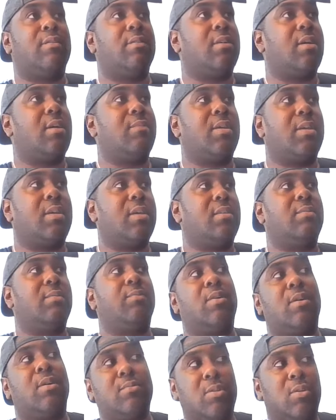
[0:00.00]
You know what I mean? Get the
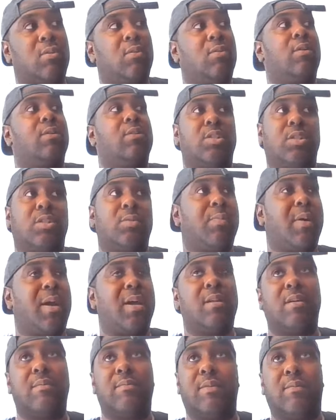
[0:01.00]
ball up the court, just
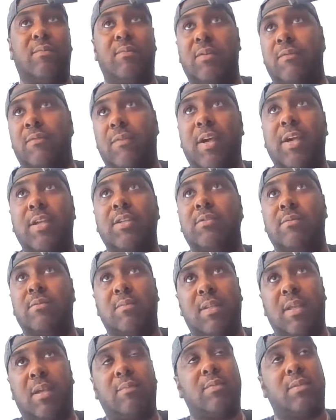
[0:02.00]
spot up, and we find you.
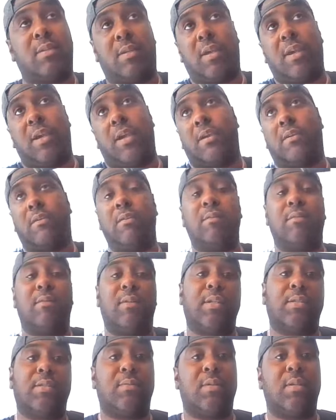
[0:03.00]
And I was like, all right, cool.
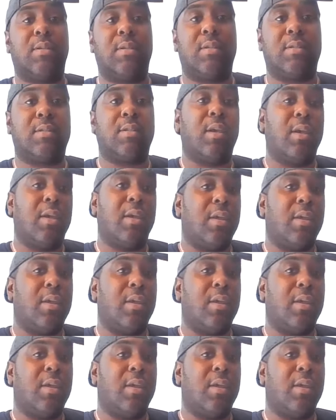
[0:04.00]
That's what it is.